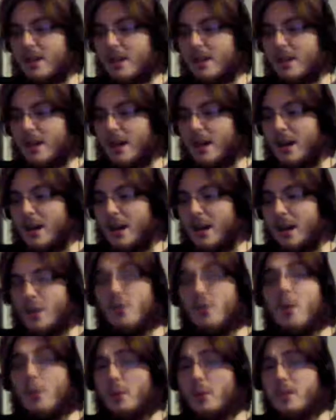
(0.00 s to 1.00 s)
I
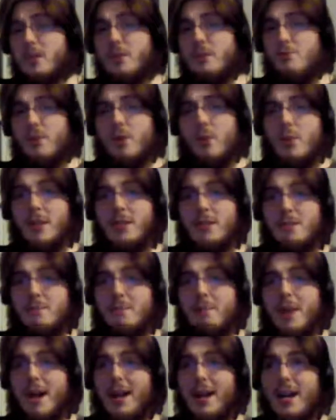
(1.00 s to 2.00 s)
knew I wanted to bring
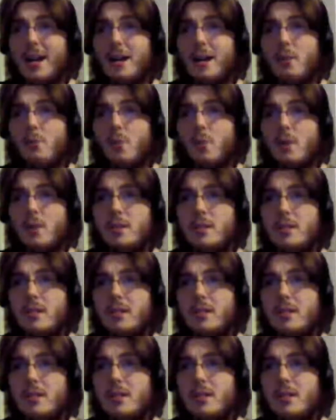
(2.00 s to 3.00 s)
Winsome back, and I
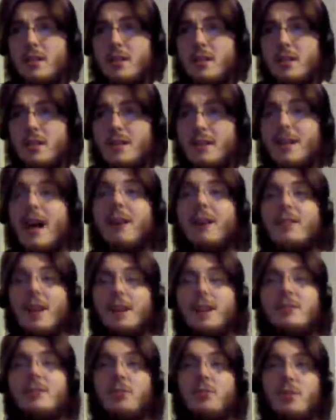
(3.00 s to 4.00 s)
wanted, now that
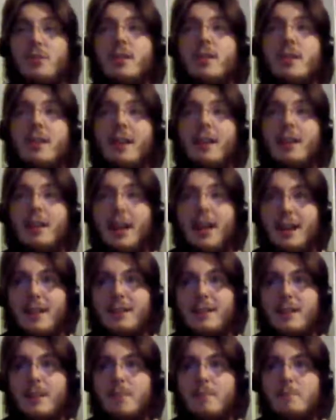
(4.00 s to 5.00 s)
I saw that they
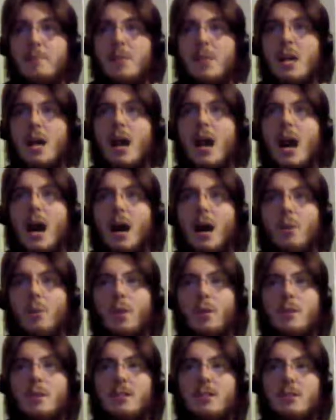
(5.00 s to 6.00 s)
liked him, I
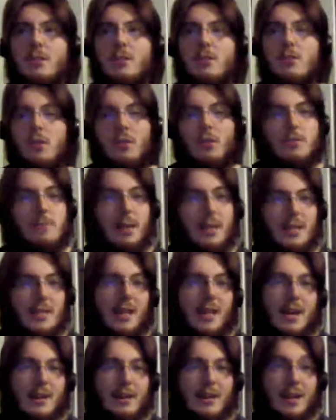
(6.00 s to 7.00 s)
wanted to sort of
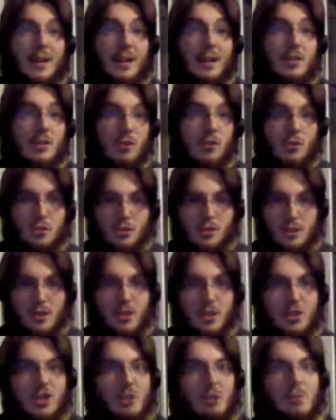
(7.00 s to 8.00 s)
maintain that and not just
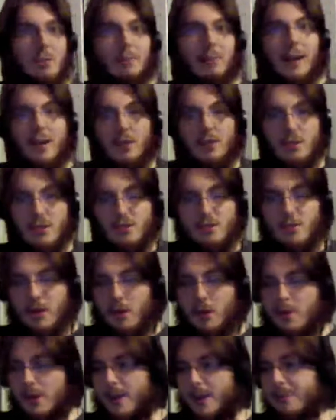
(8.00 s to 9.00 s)
like double back on it
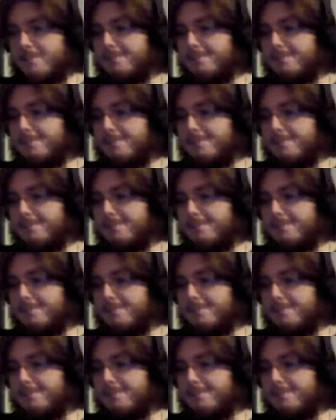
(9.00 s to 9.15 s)
straight away.